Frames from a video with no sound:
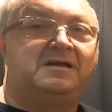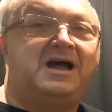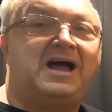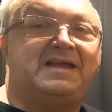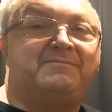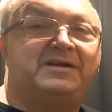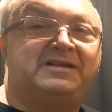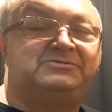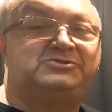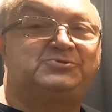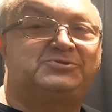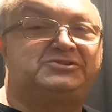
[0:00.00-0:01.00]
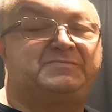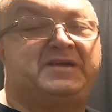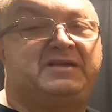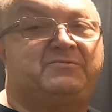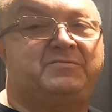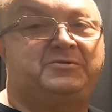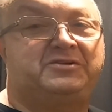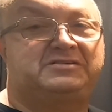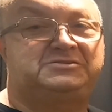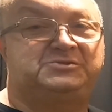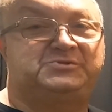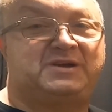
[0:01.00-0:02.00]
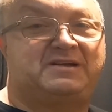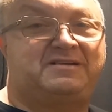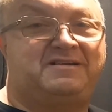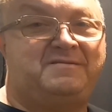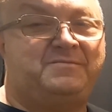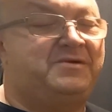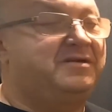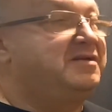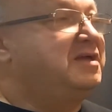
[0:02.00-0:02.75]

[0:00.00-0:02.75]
Hi, my name is George at paintreproductions.com.